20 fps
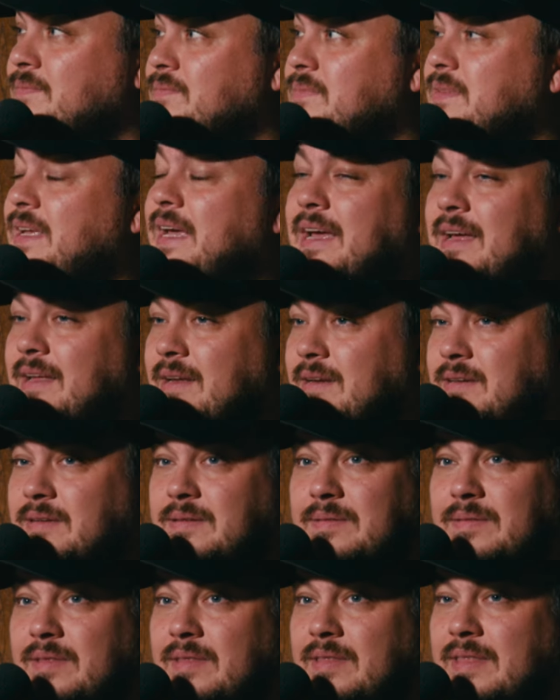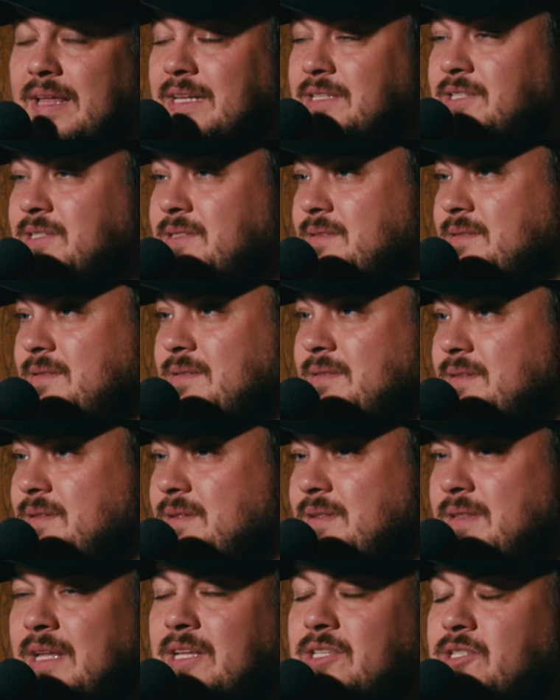and that's
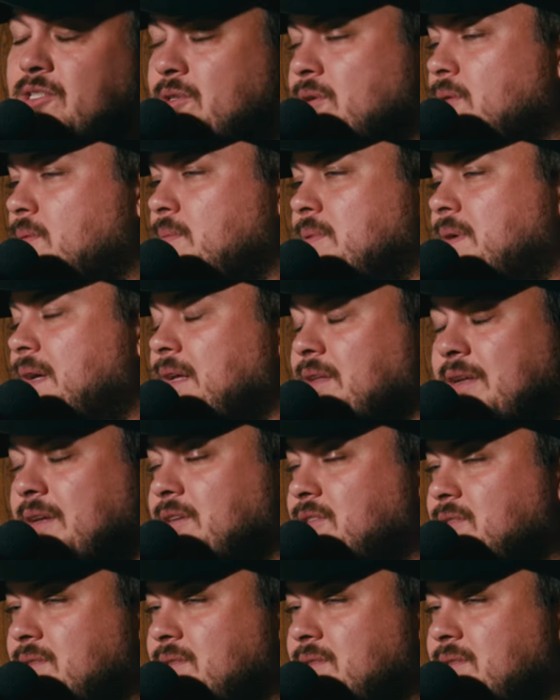so. I mean,